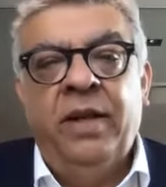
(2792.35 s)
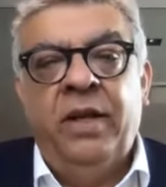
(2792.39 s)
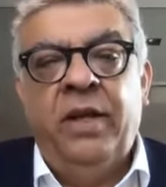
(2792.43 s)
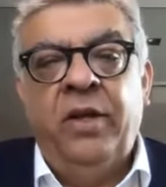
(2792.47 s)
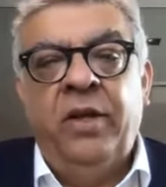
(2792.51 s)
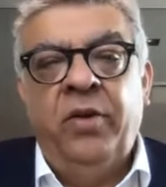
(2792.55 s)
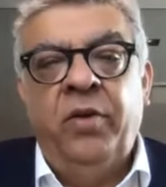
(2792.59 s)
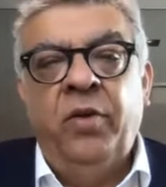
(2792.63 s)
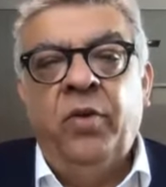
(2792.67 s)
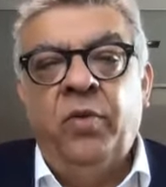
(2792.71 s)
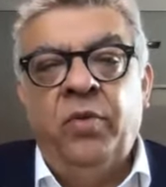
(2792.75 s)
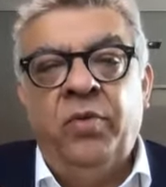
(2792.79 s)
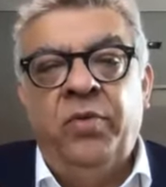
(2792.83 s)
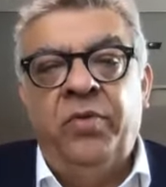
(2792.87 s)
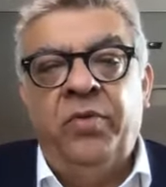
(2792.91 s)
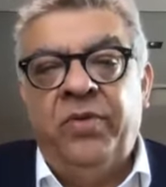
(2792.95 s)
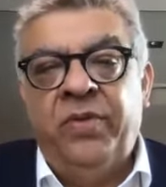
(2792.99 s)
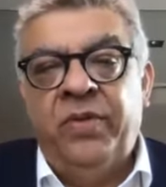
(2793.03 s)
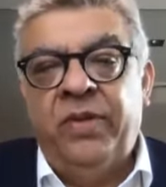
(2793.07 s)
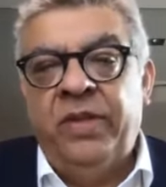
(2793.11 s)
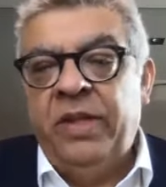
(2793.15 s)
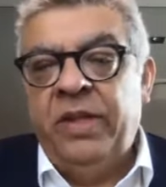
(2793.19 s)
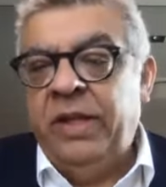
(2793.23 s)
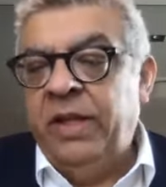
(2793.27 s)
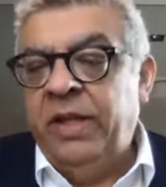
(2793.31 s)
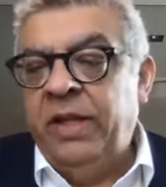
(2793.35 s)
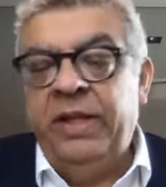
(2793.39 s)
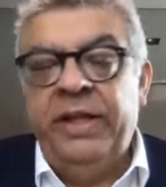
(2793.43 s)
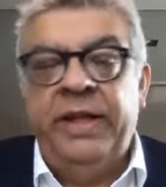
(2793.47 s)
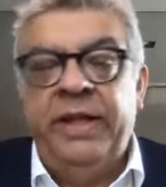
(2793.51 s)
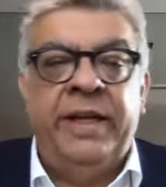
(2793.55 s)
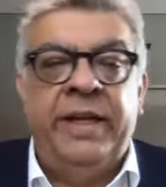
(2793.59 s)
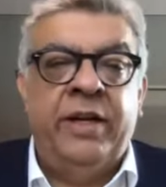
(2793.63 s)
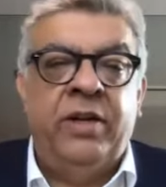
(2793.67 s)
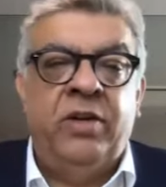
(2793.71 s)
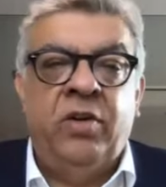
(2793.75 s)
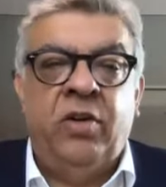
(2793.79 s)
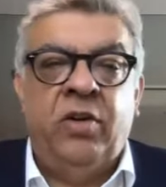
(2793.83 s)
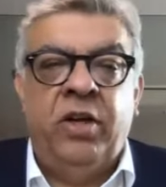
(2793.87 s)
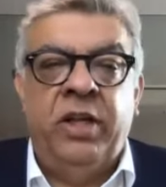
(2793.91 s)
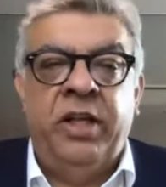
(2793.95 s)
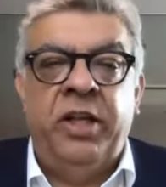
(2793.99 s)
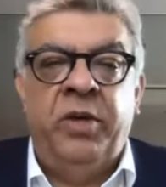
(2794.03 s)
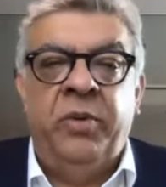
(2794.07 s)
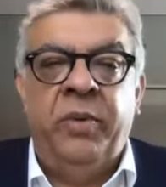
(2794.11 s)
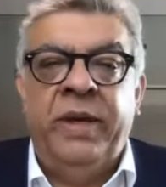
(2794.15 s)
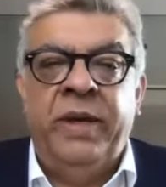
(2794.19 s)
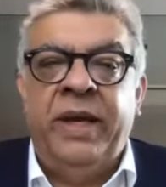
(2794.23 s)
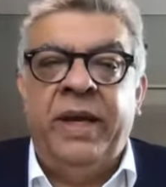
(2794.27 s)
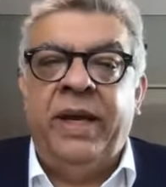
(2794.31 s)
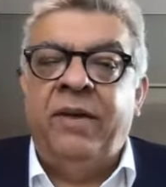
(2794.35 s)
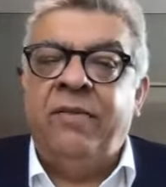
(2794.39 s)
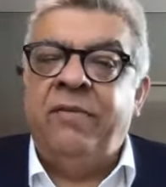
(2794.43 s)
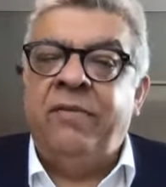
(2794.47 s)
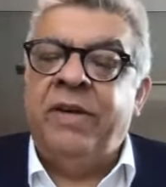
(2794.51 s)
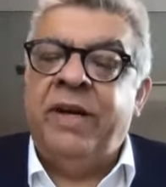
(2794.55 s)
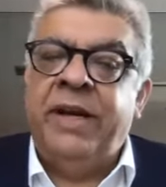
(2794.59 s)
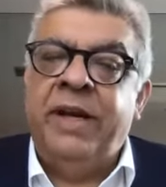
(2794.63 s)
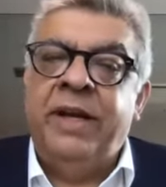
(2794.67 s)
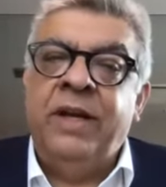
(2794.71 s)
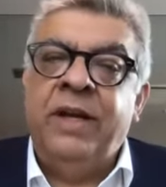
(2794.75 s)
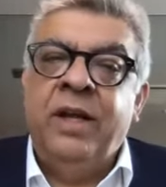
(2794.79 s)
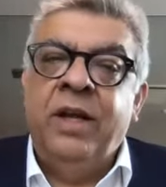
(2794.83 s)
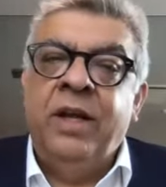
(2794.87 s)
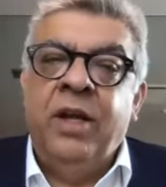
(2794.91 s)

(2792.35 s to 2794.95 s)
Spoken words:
use the technology we have, right?